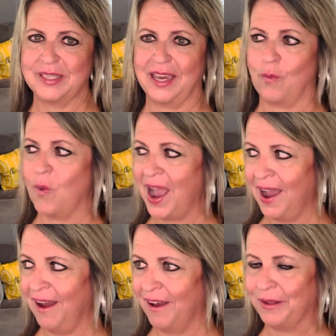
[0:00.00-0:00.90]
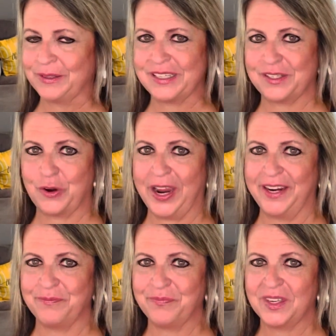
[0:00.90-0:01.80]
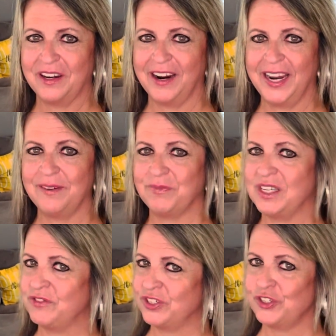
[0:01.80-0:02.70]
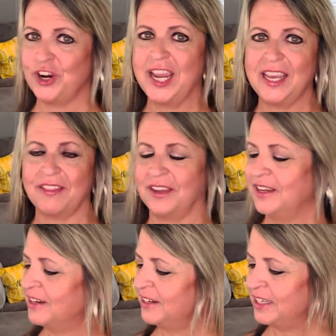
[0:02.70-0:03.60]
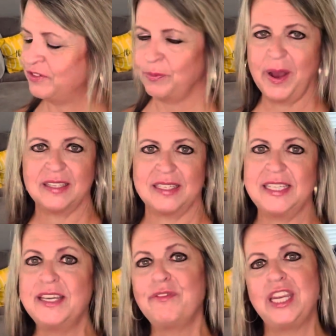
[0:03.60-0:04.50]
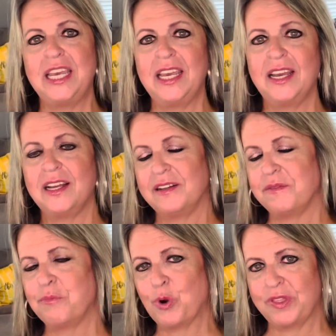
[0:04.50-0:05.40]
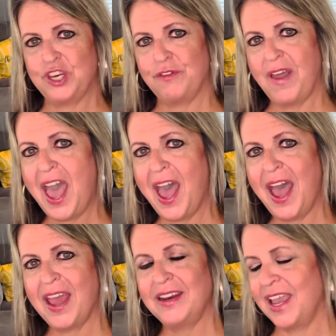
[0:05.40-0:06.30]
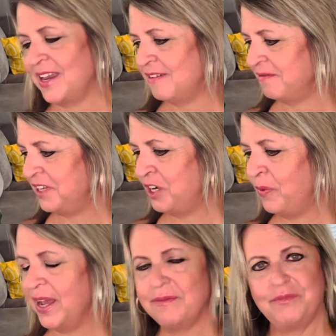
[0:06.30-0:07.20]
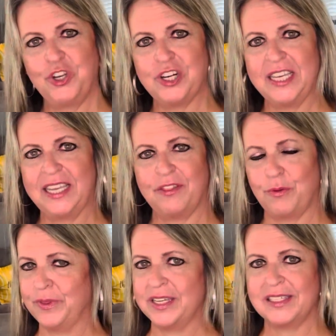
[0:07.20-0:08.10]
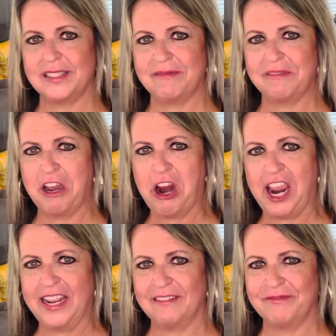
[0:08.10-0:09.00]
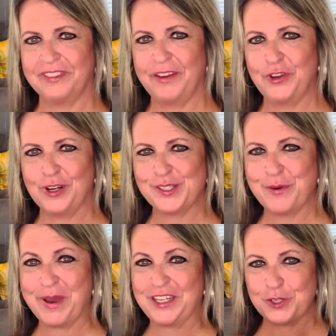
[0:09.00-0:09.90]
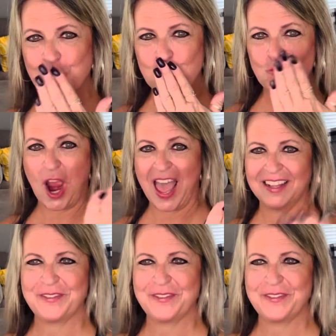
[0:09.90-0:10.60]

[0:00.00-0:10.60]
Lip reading: like, wow, this is great. All right, gives you strength, gives you positivity, more than you've had. And you know what? You're going to get through this. All right, love you all so much. Mwah.